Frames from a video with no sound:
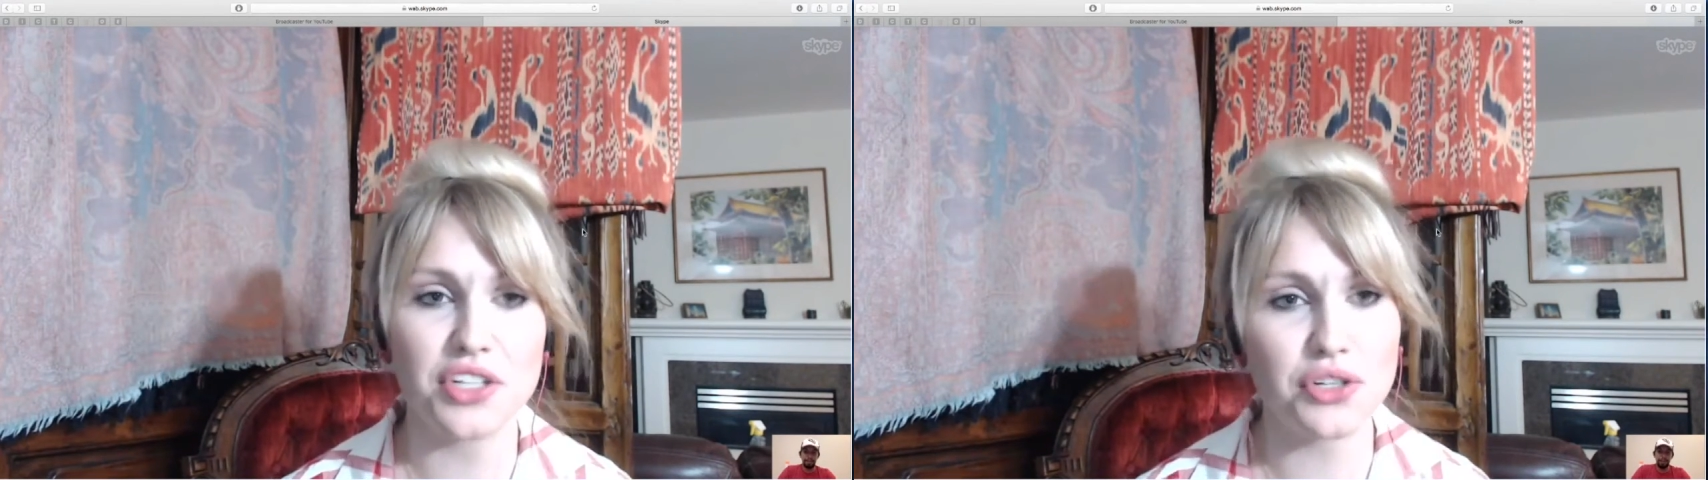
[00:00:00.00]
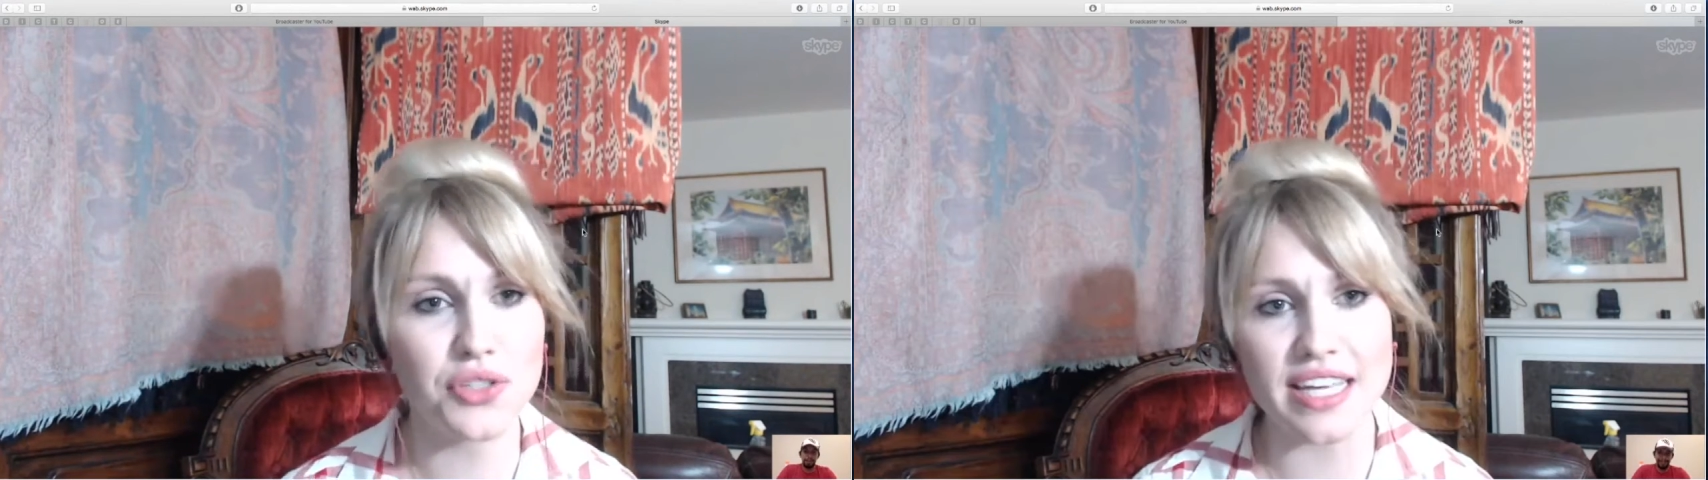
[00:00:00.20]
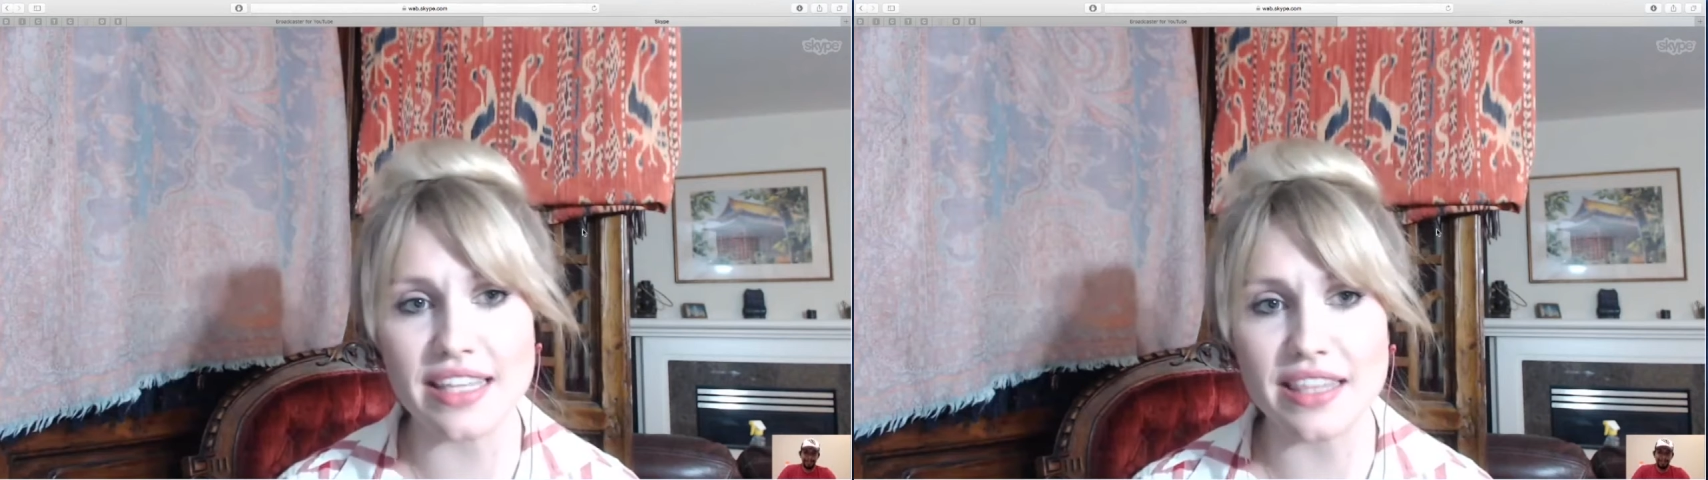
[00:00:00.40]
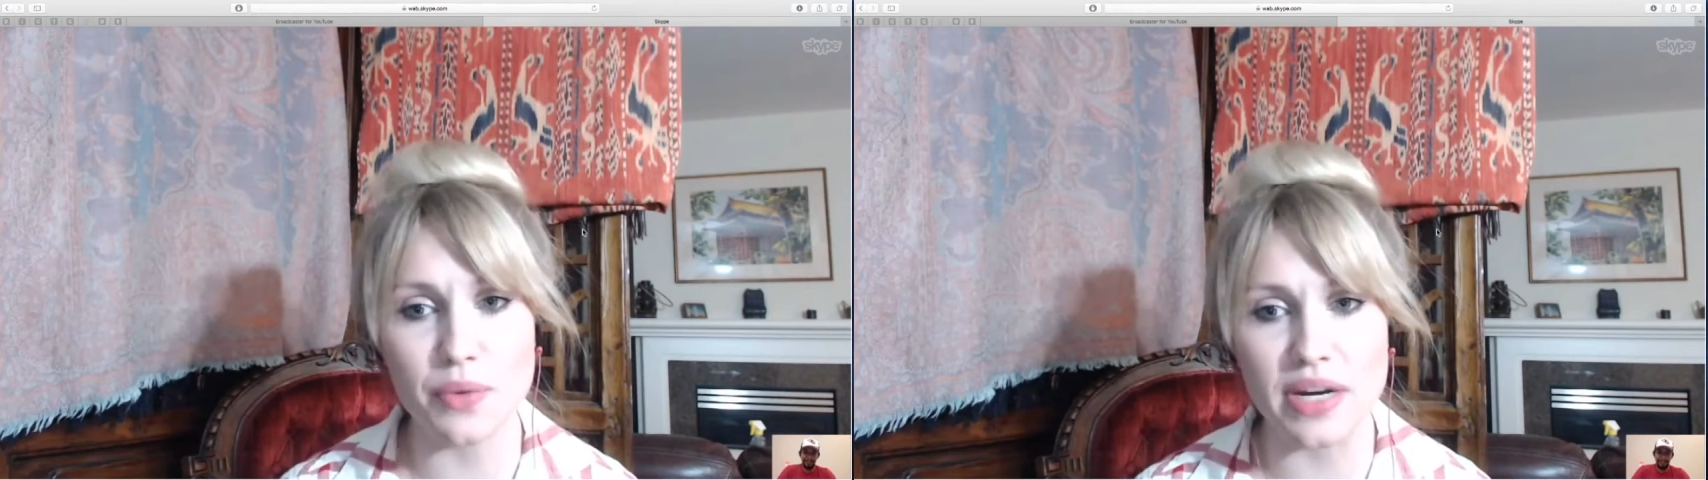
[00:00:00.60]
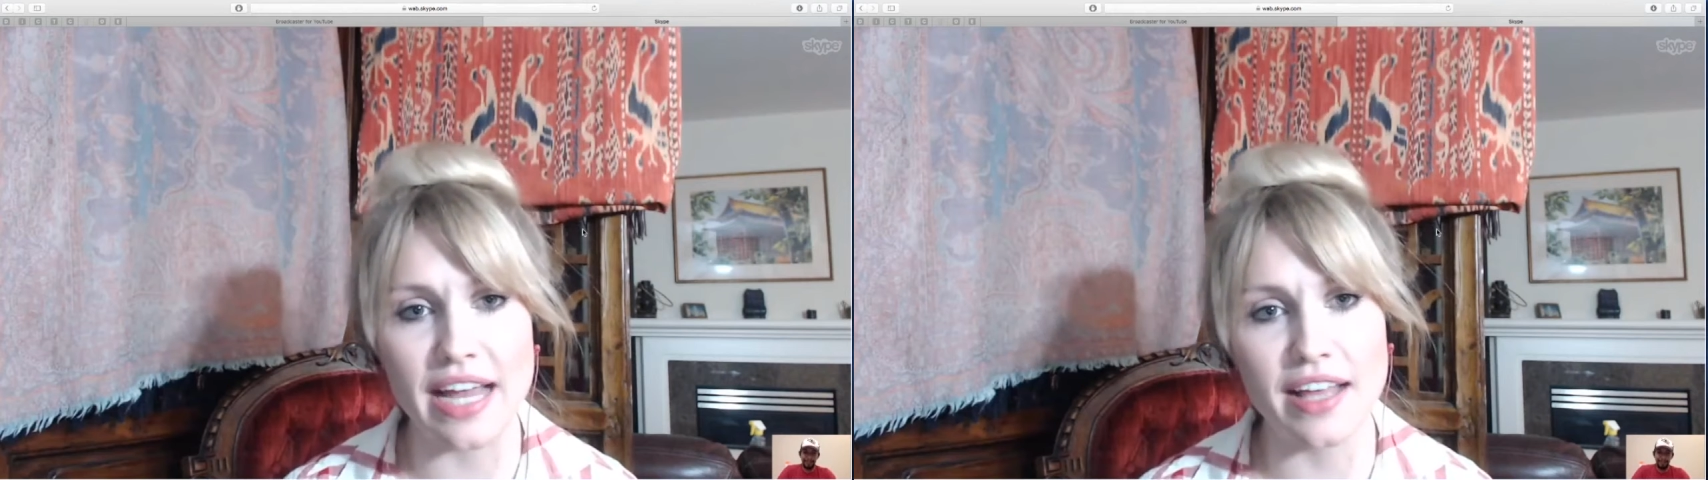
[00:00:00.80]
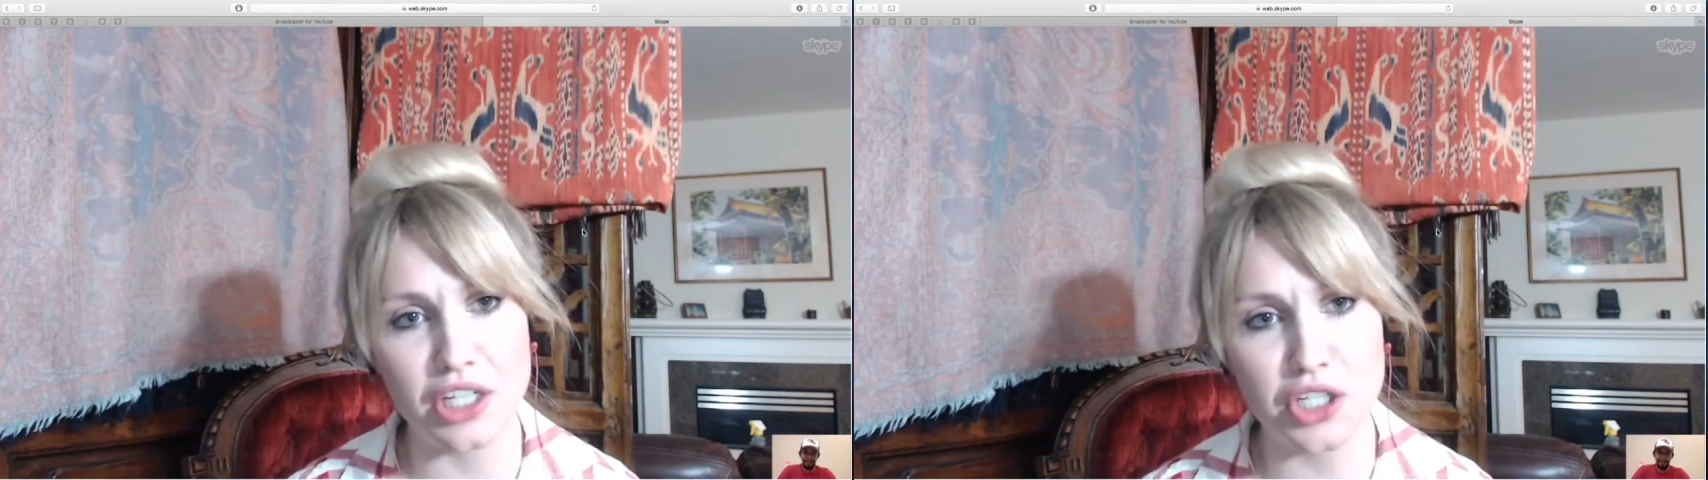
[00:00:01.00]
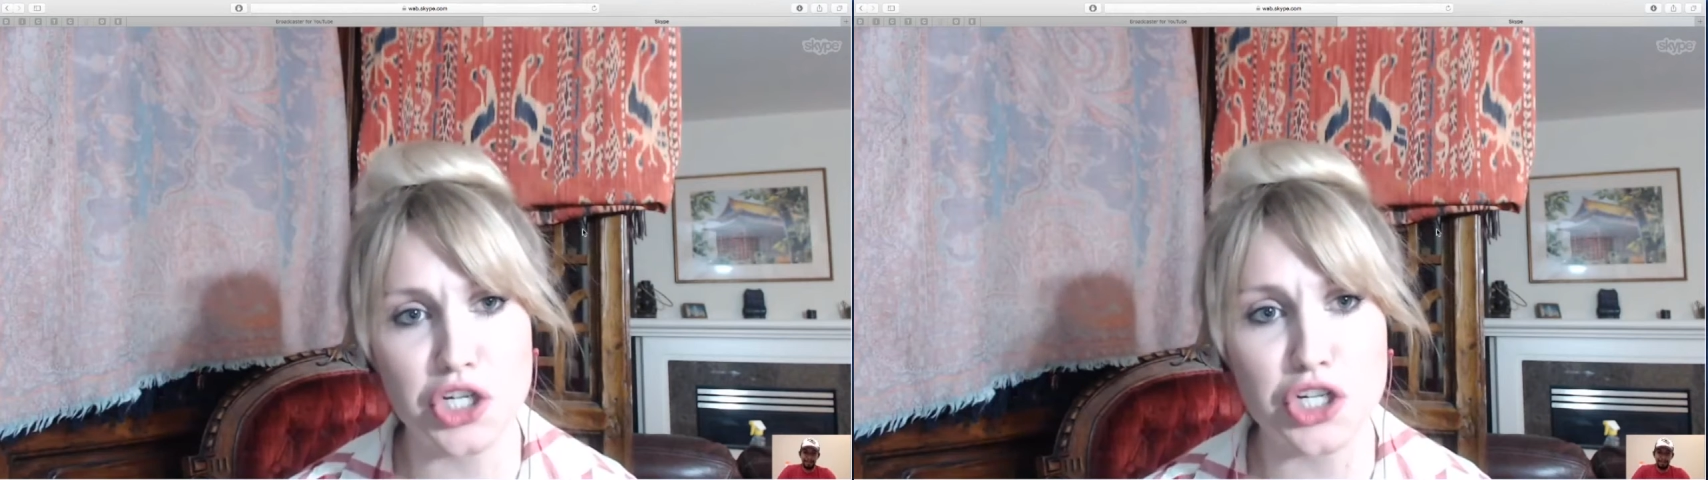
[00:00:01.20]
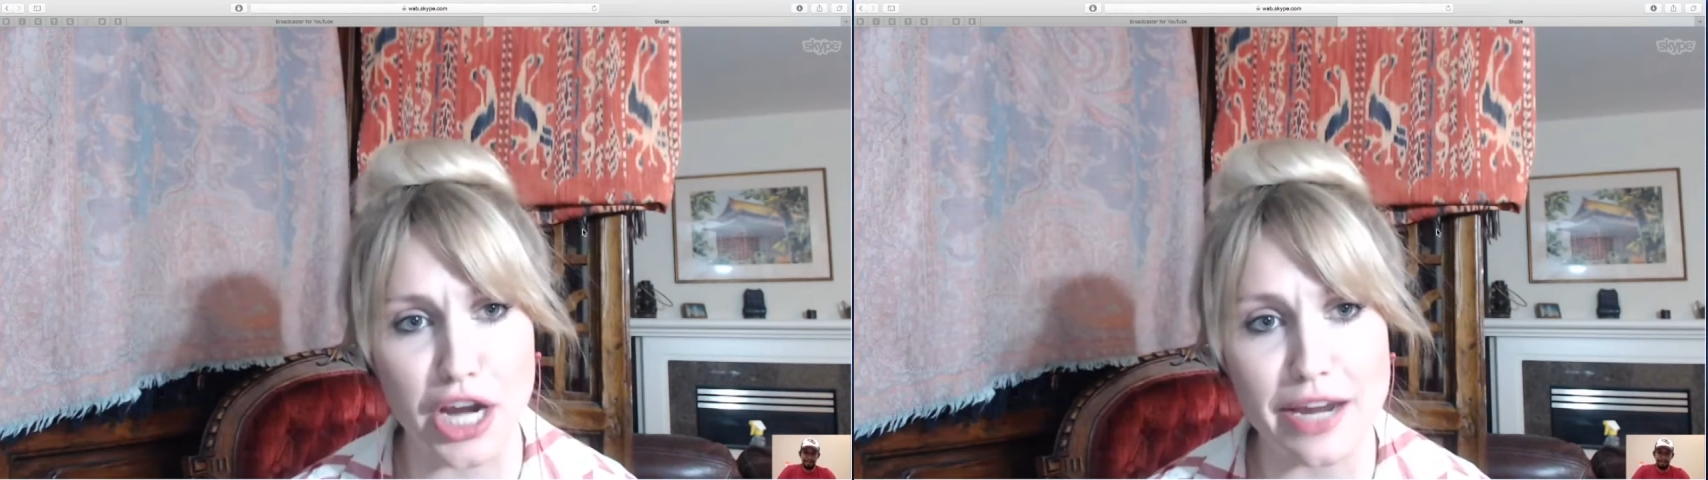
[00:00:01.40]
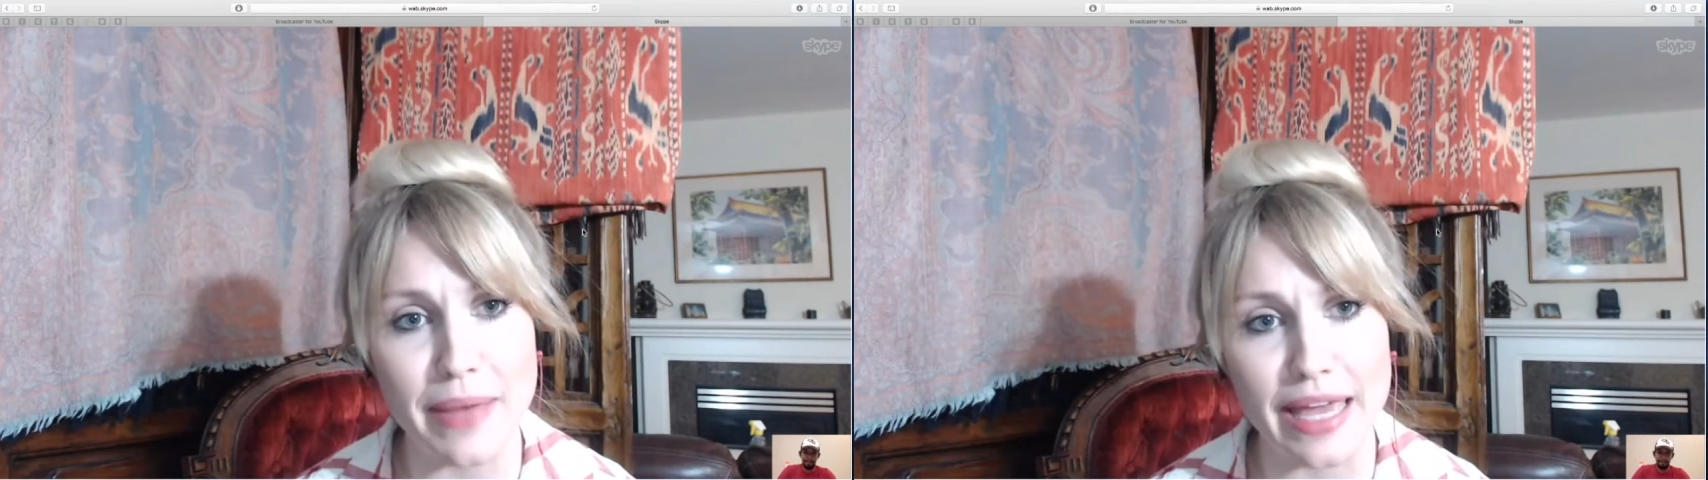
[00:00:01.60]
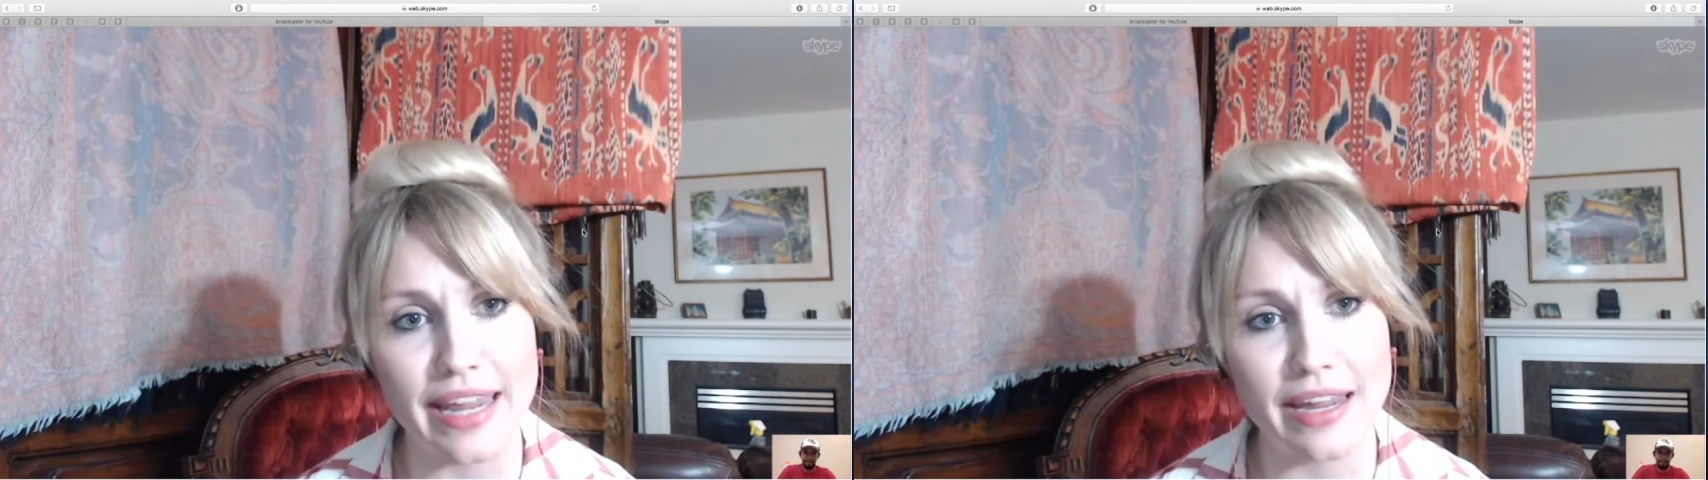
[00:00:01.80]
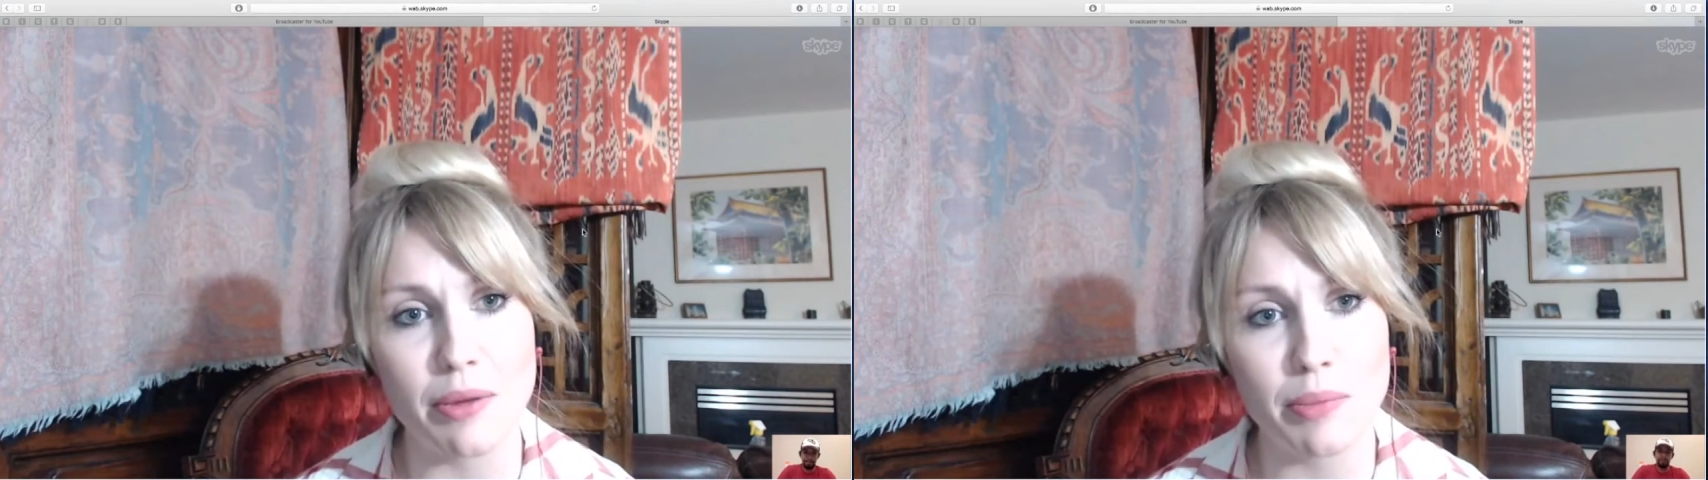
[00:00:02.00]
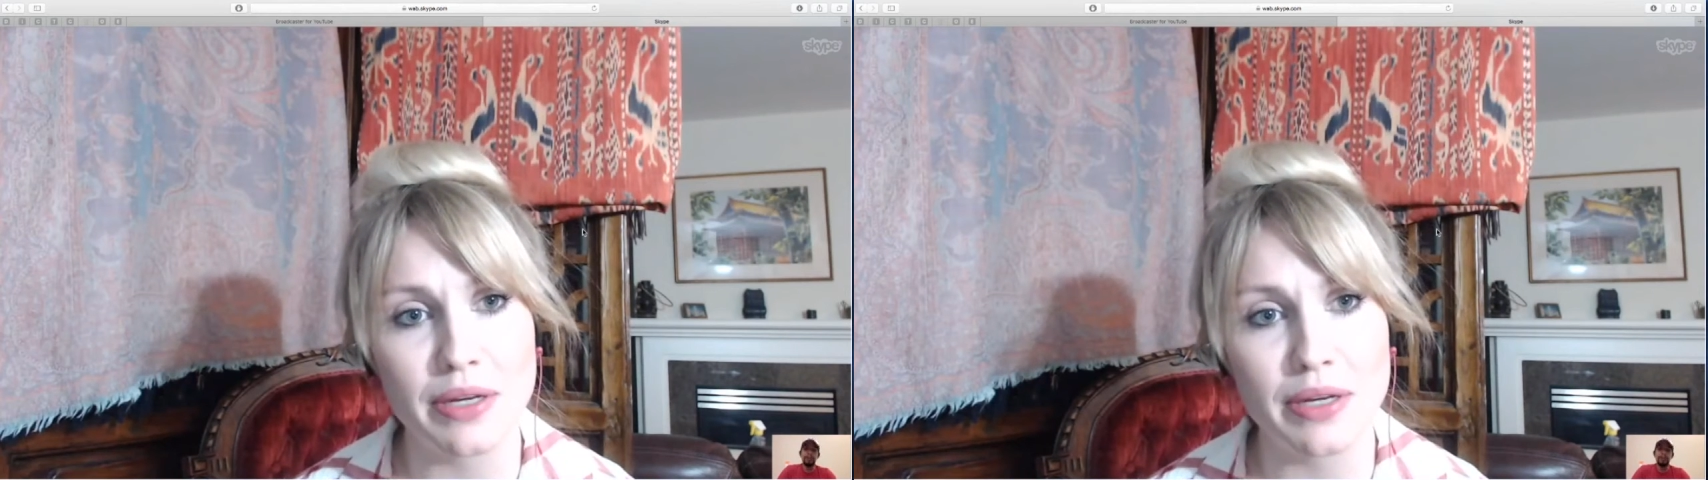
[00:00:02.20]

Did you see that they were yelling shame at him?